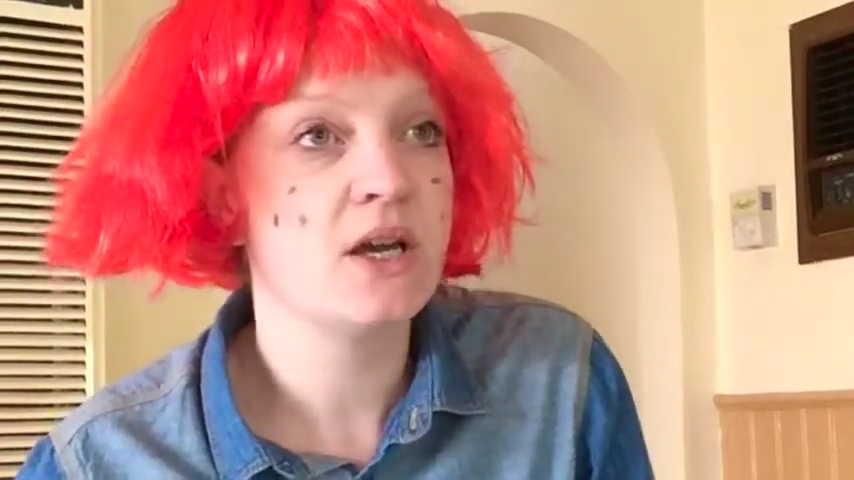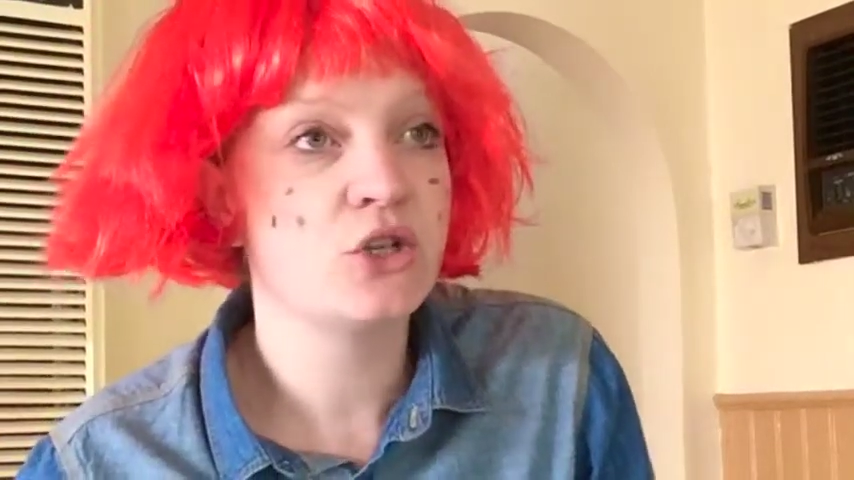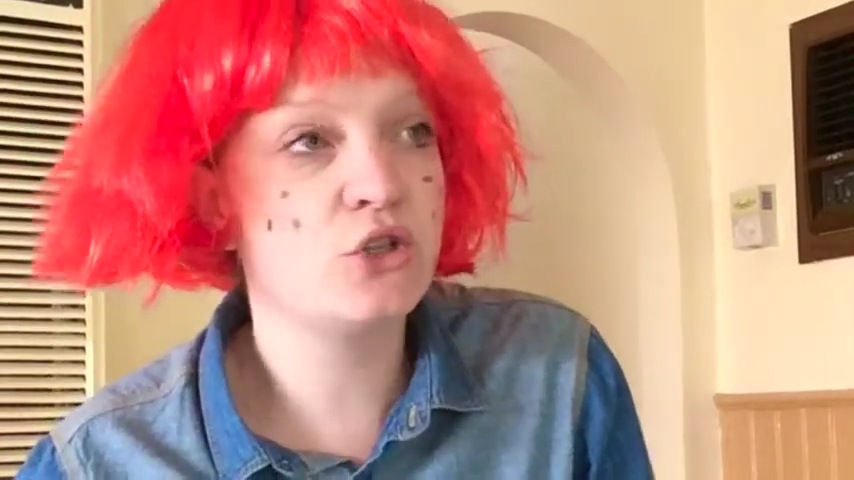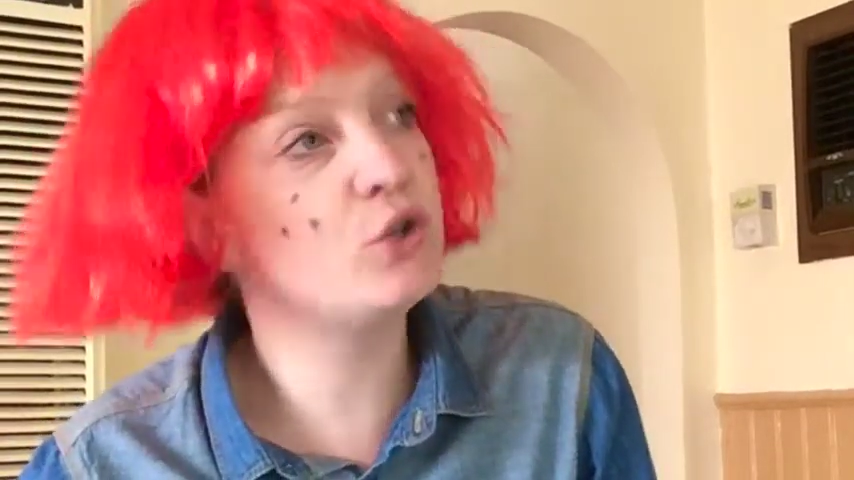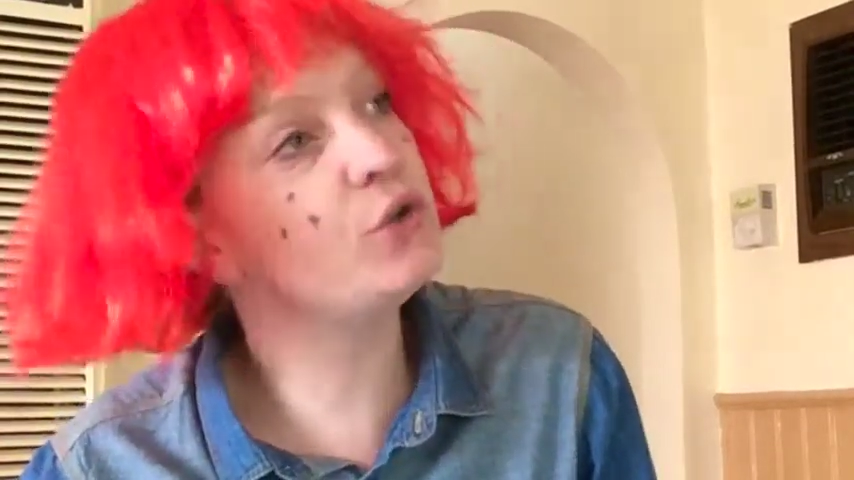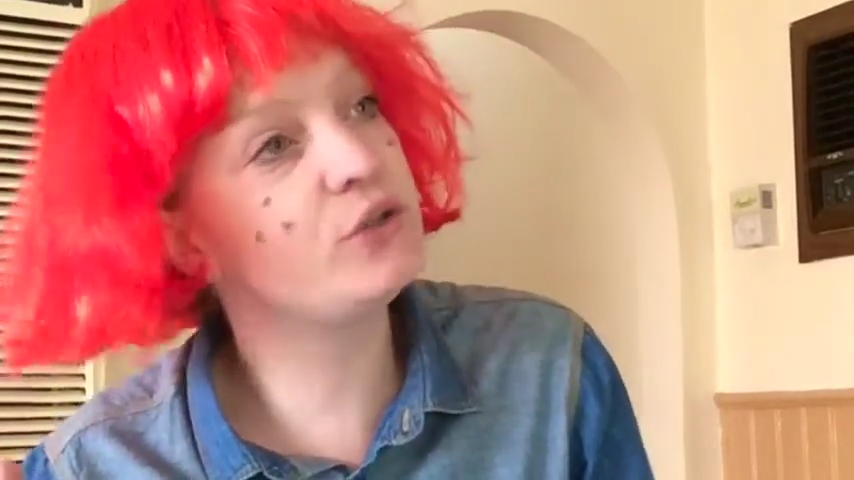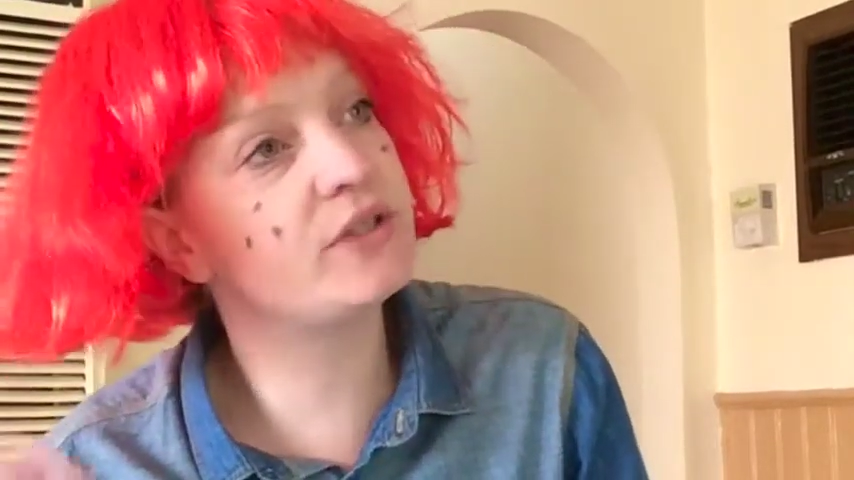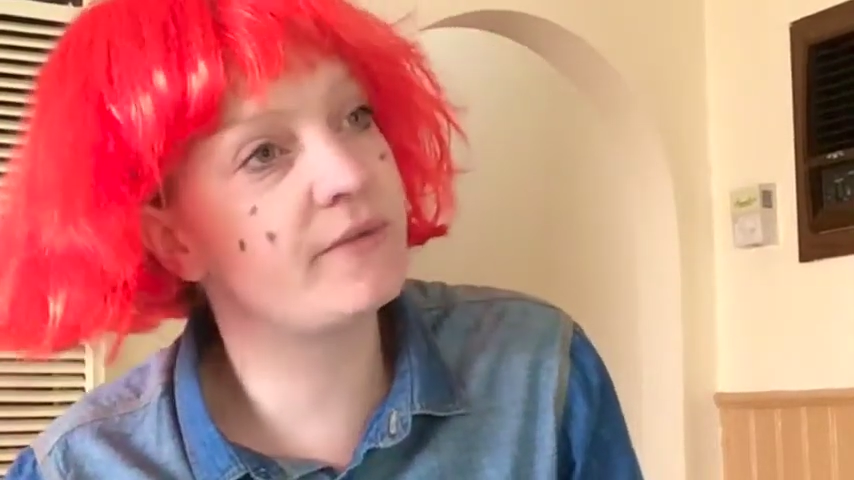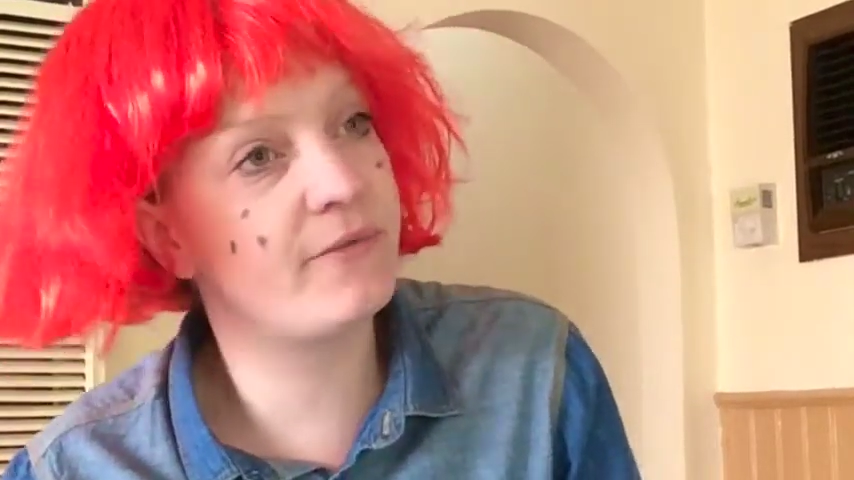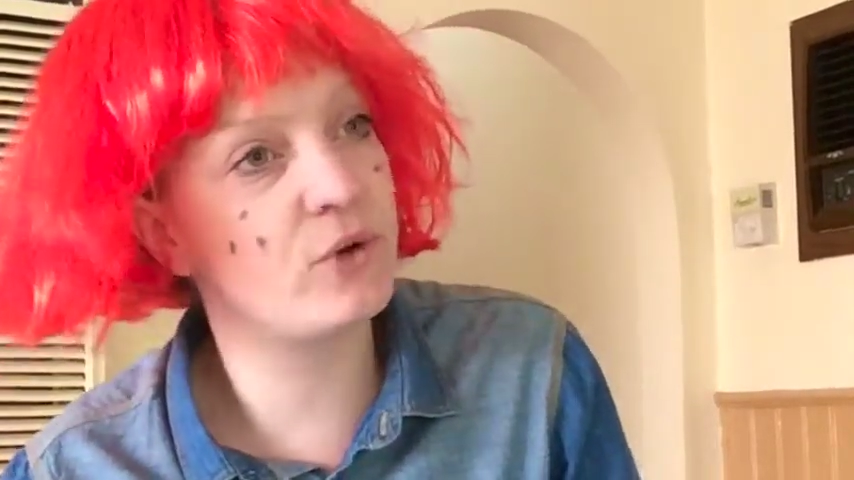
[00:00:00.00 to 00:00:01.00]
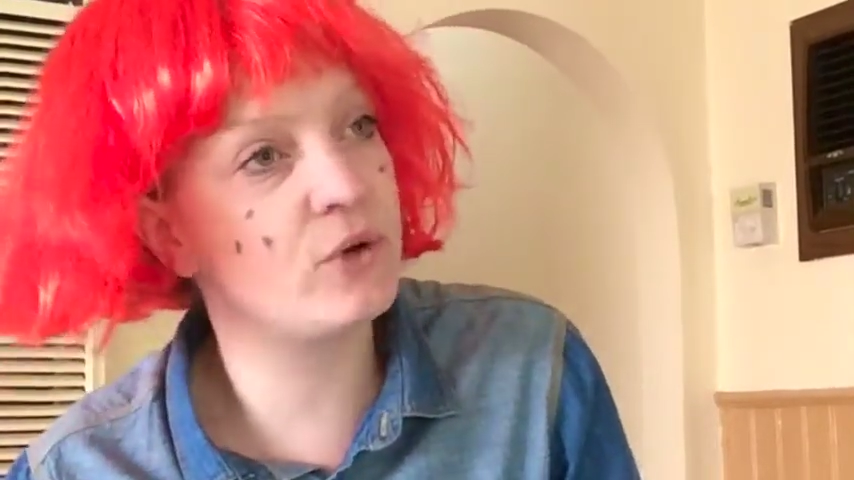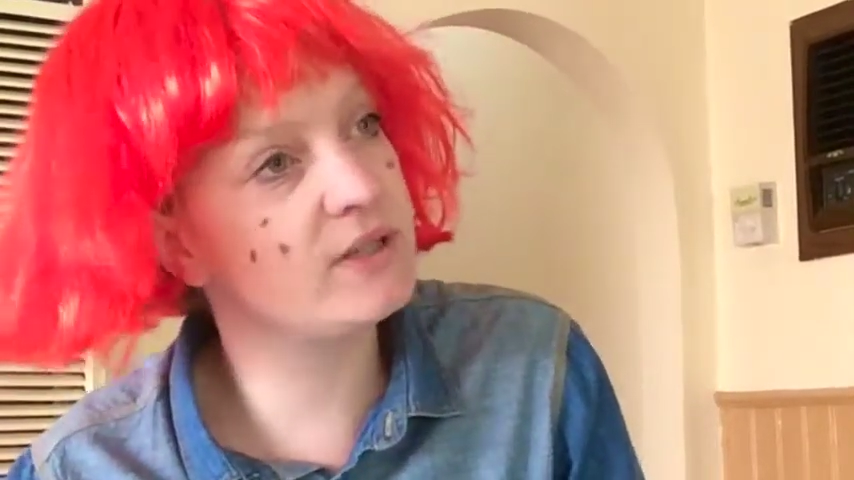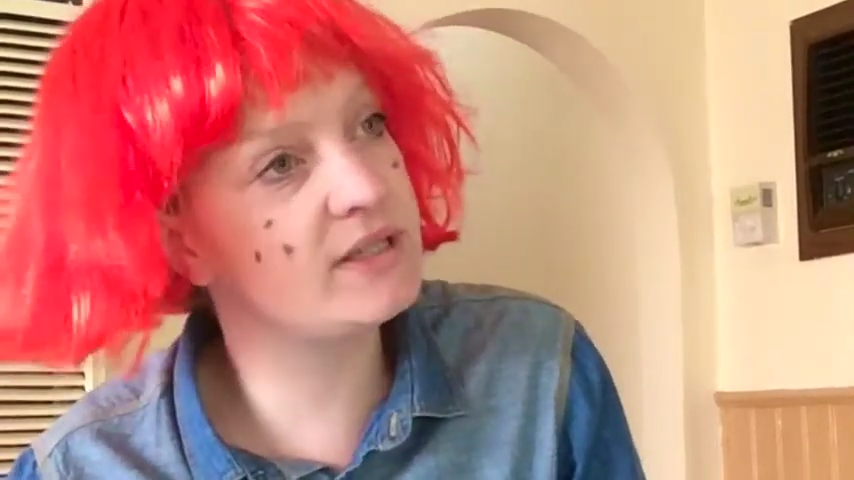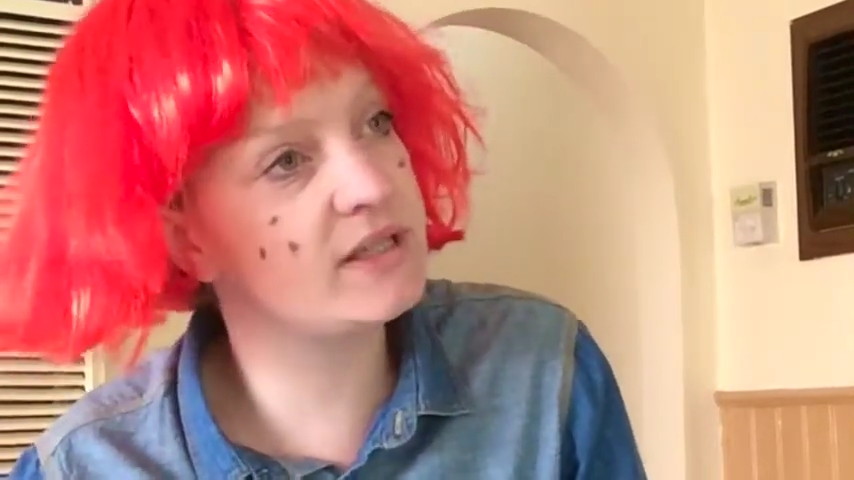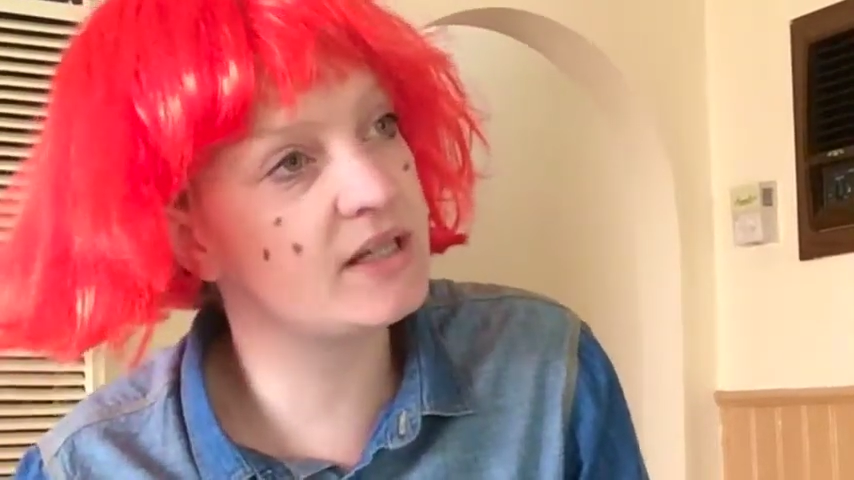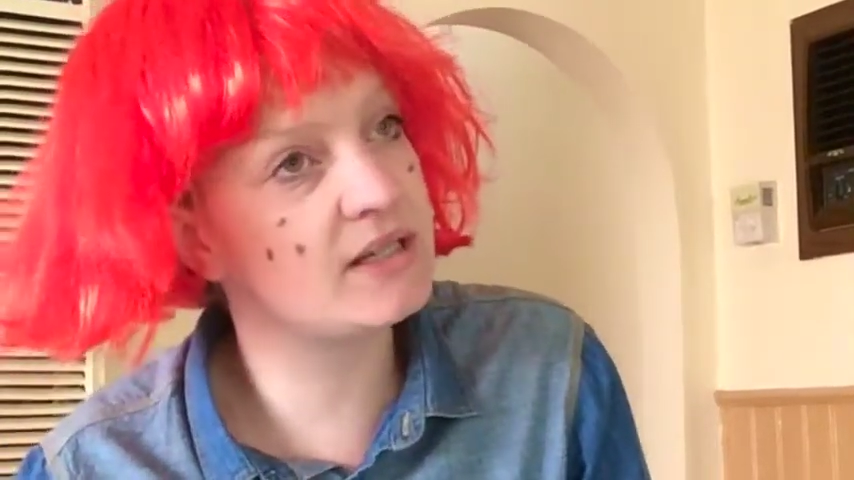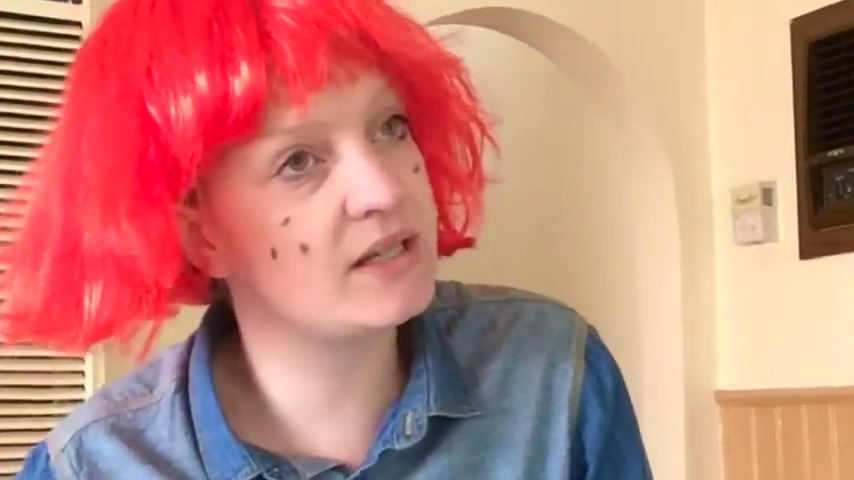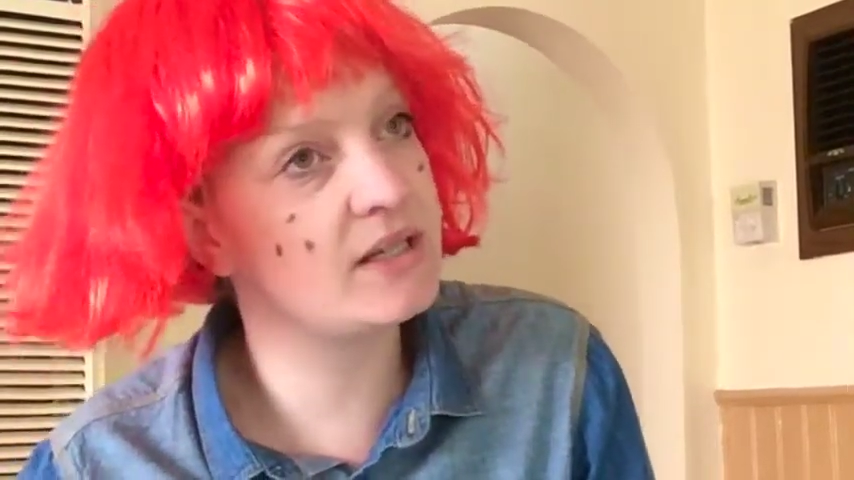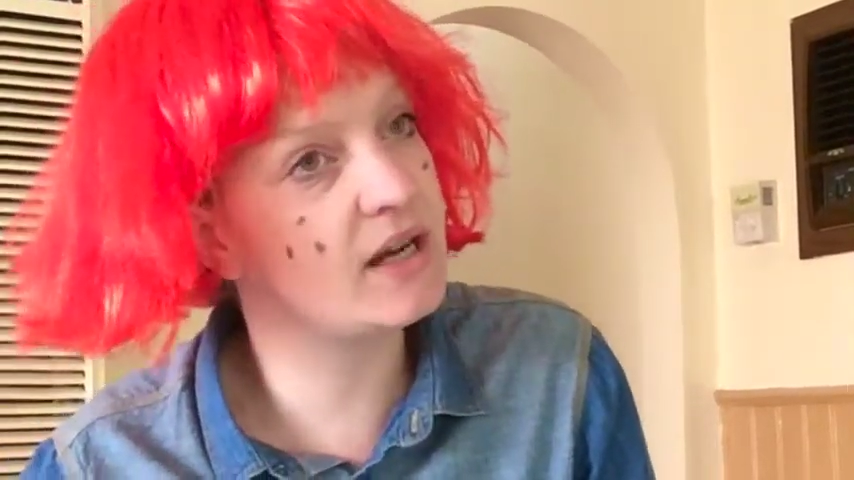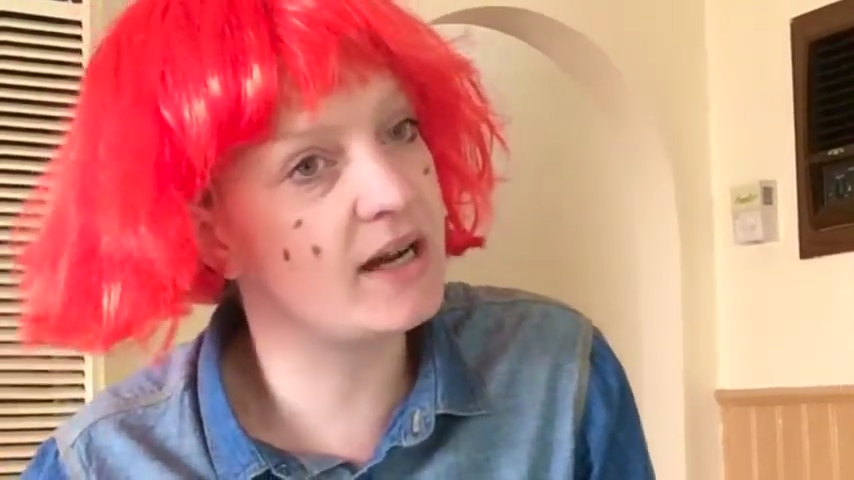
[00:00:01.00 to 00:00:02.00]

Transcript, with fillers: used foods that are,